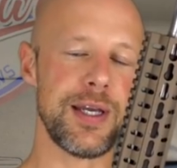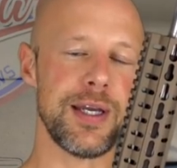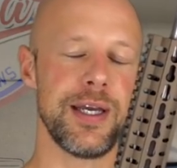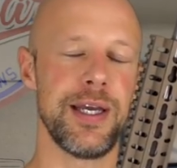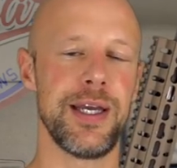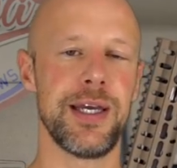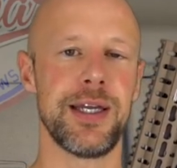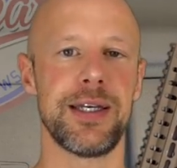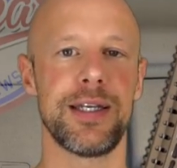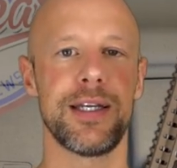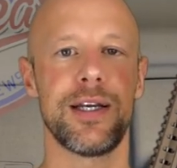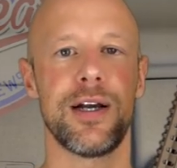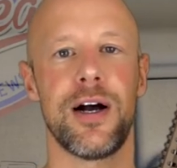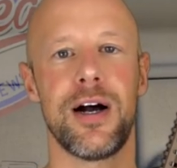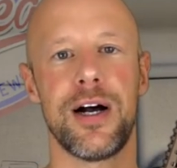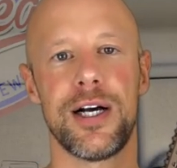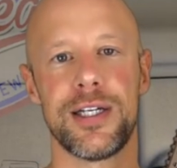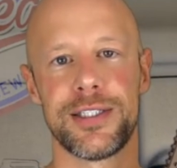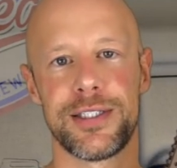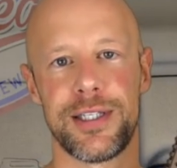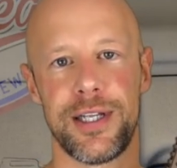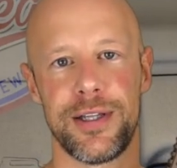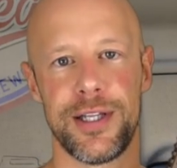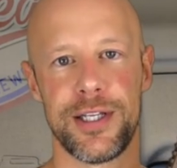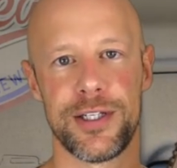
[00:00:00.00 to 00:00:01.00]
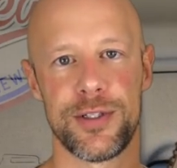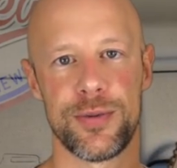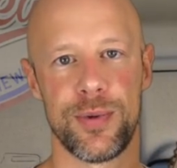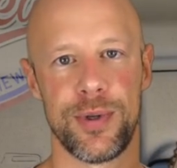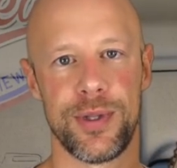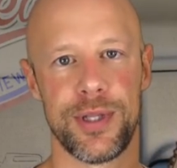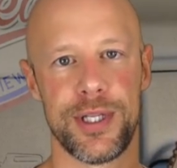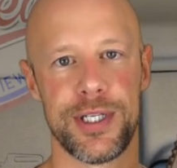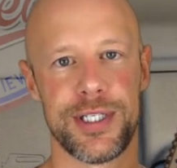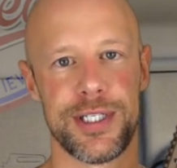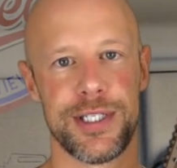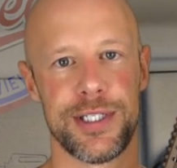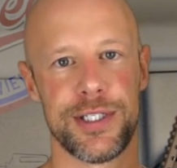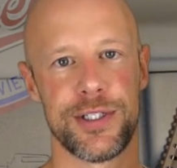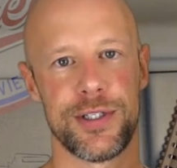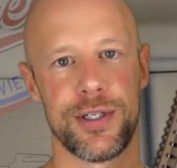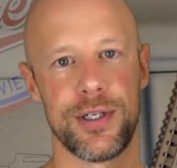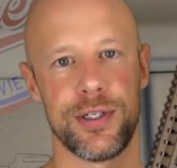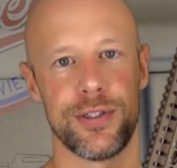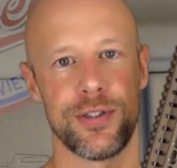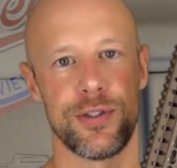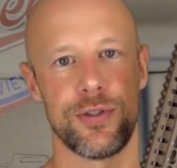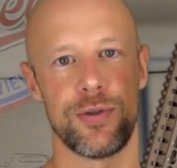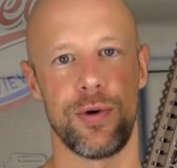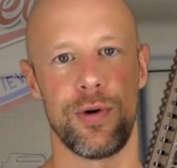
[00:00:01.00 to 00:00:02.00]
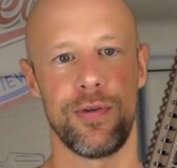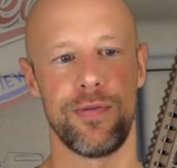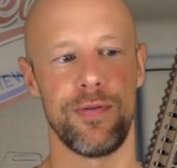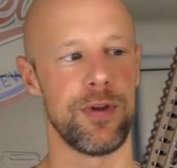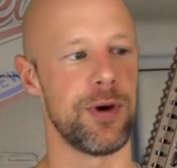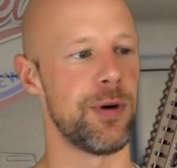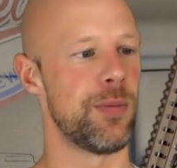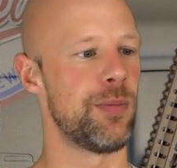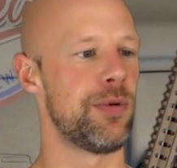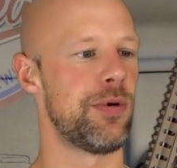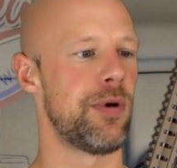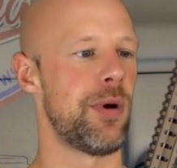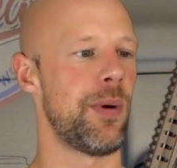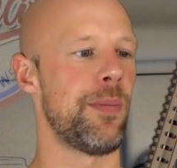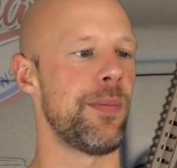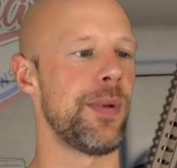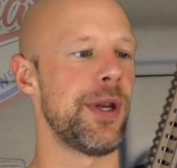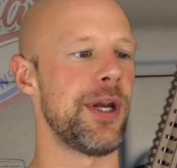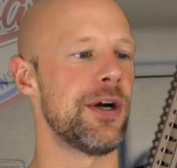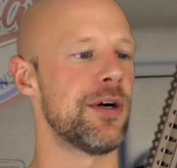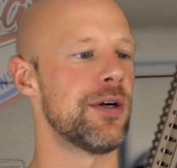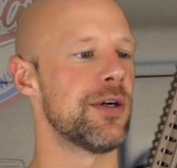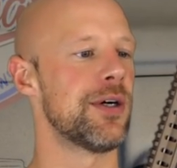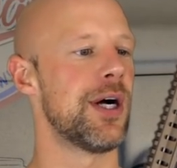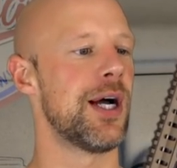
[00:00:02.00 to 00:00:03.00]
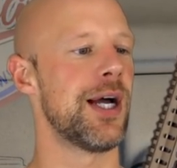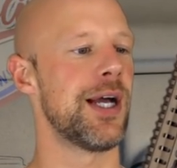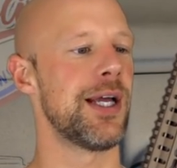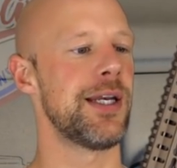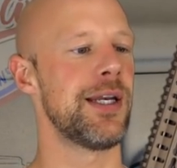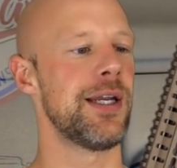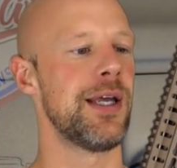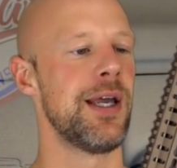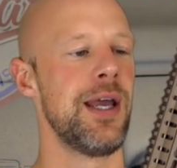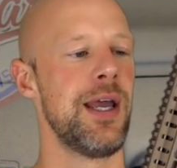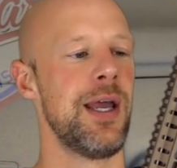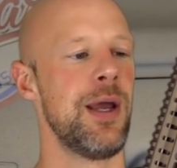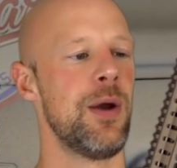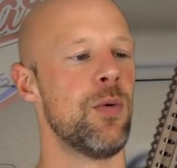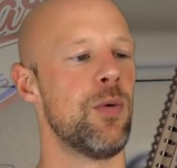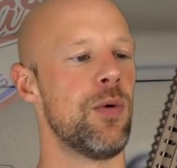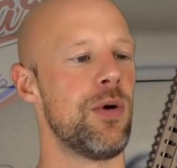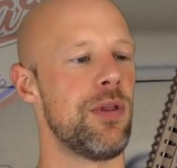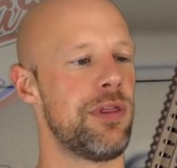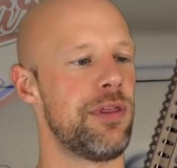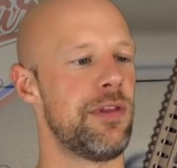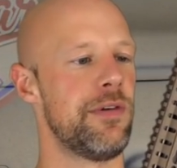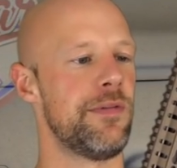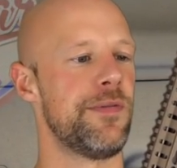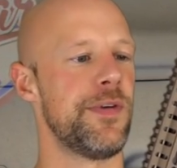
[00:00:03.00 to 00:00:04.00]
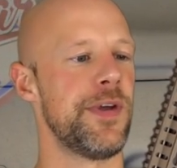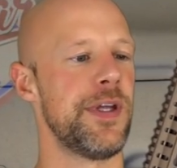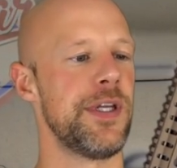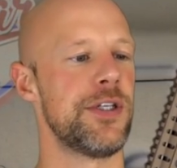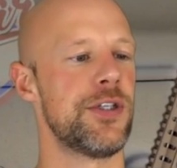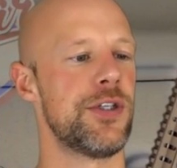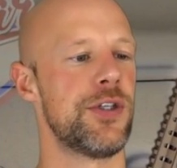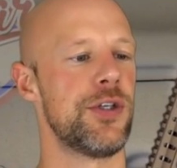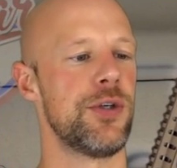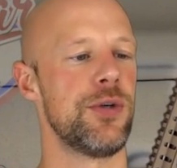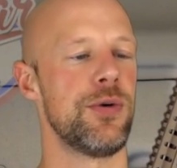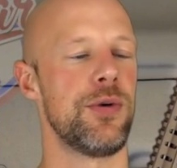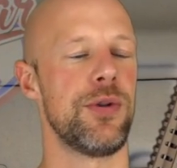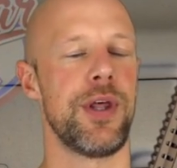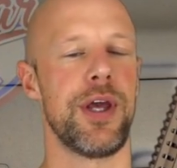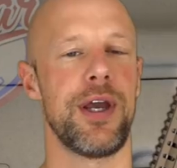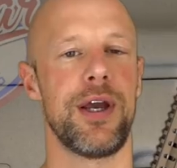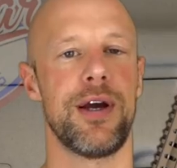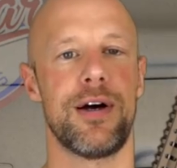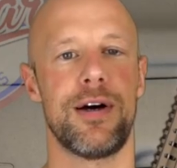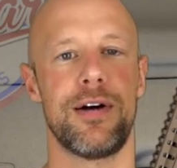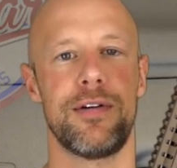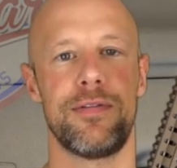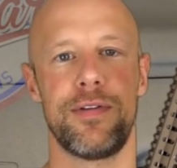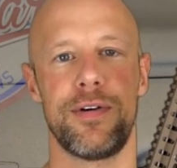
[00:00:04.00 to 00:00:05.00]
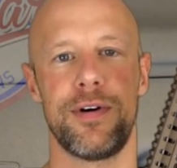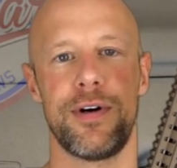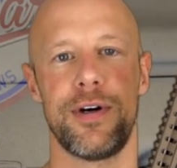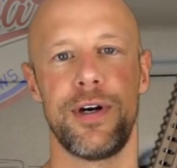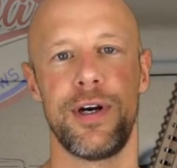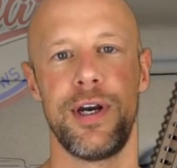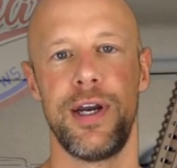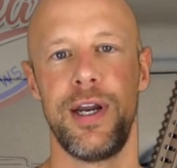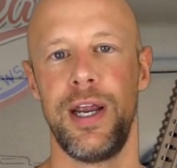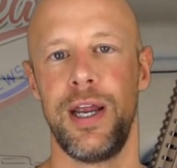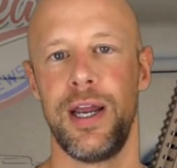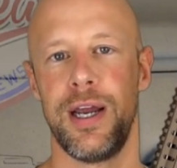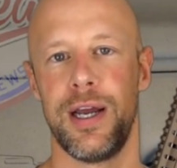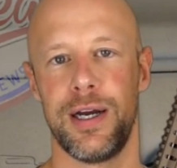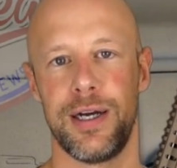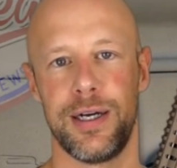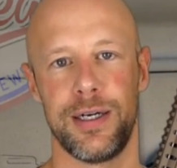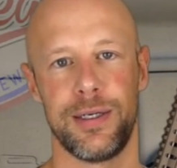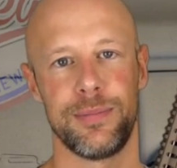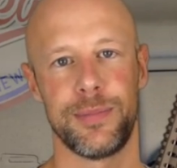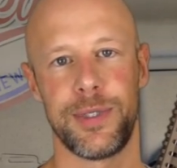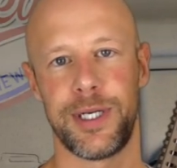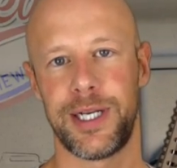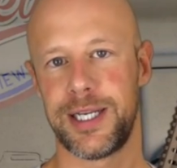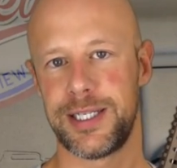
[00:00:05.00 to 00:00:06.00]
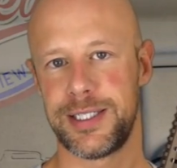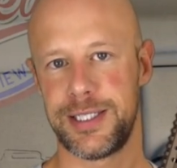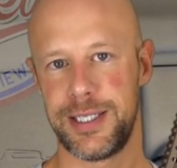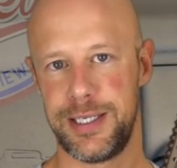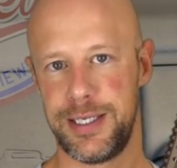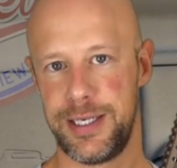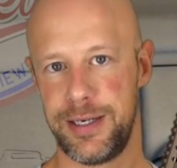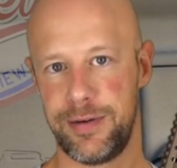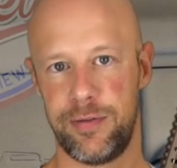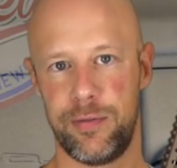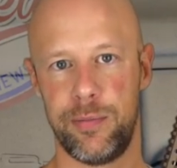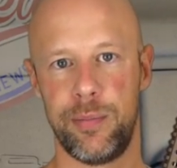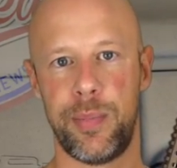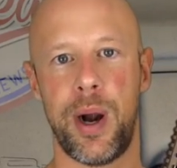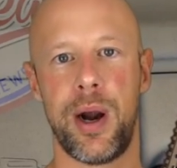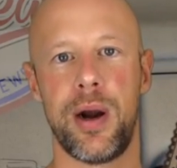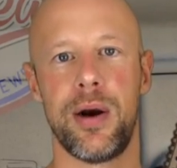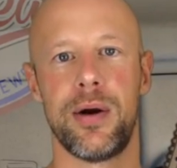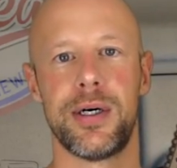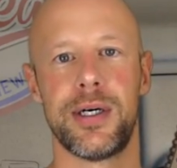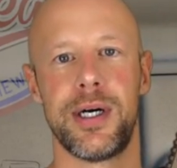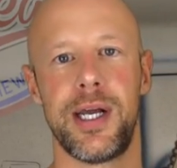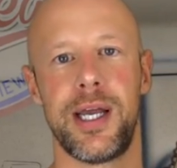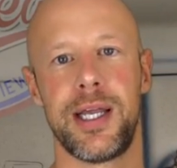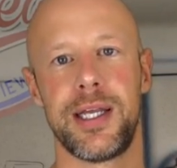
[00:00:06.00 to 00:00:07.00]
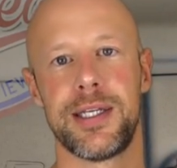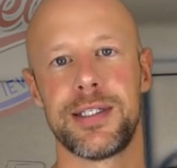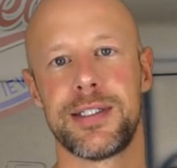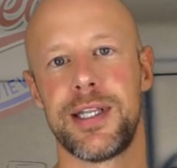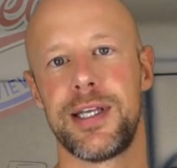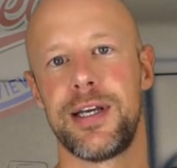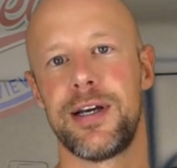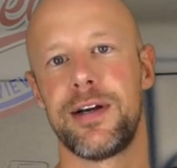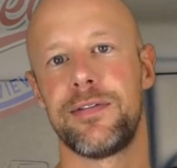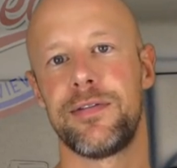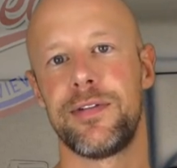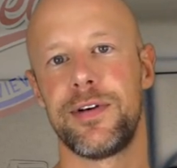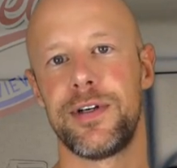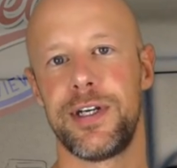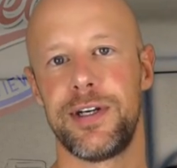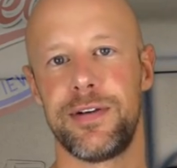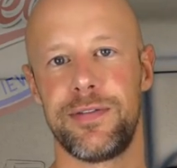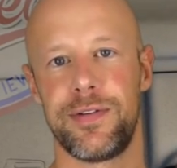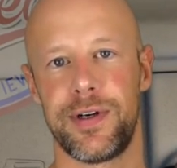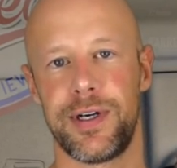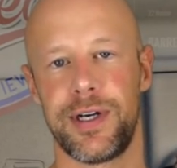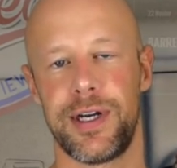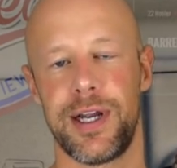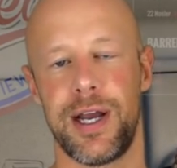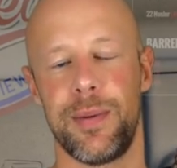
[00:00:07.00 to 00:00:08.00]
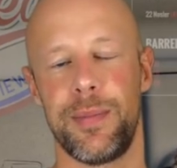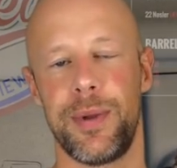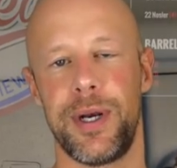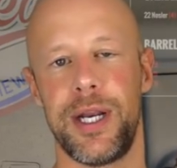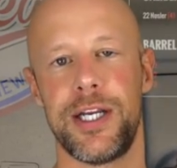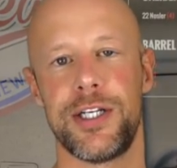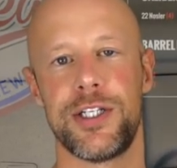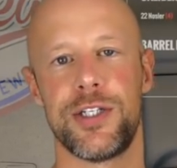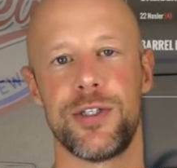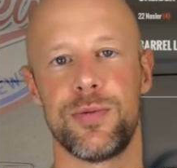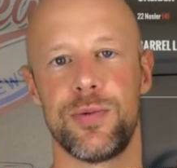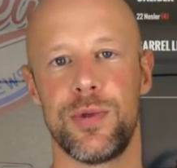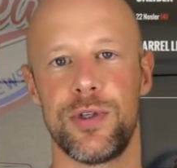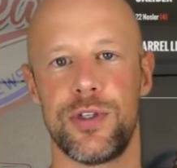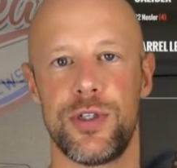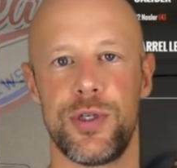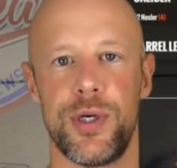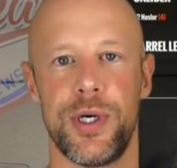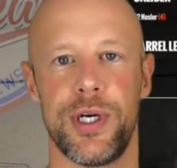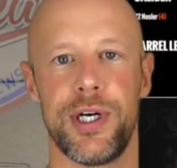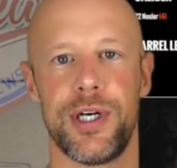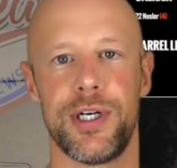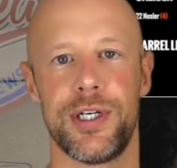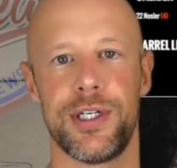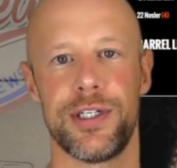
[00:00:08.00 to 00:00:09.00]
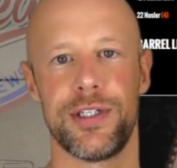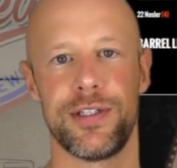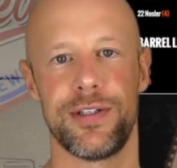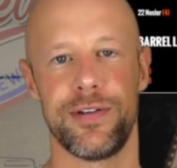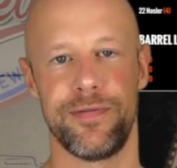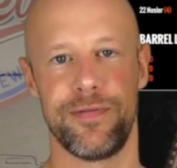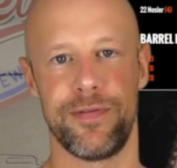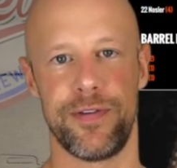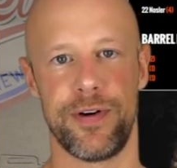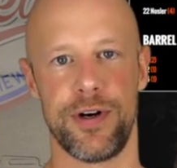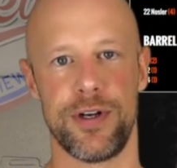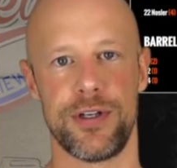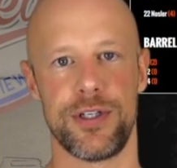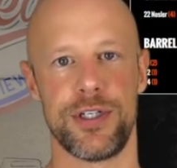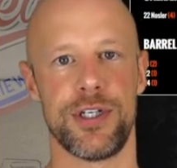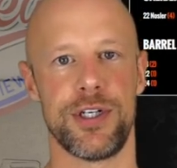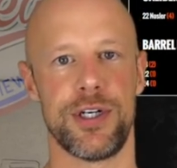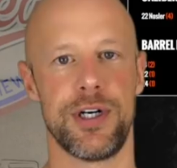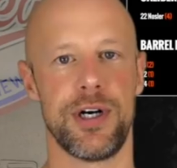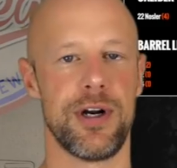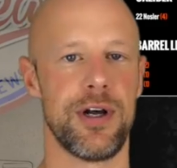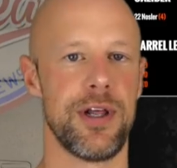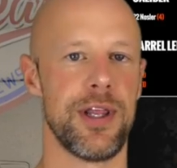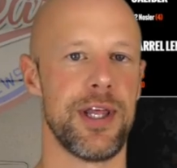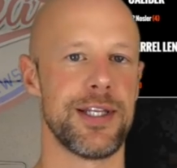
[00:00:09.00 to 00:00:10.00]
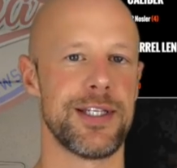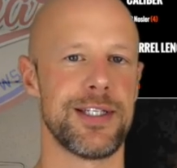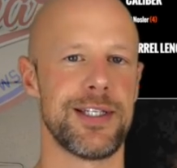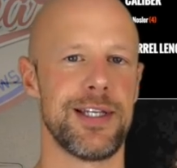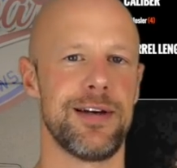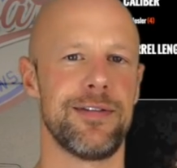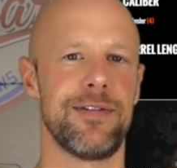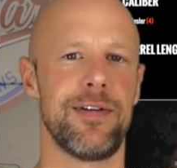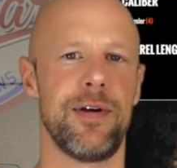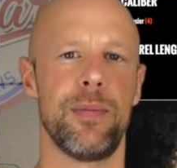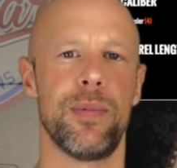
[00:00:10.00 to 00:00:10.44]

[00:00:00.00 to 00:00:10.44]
And cost on this one, this is sort of their premier line with the B2. They offer, like I said, different barrel lengths. They offer different combinations with triggers and furniture and all that stuff.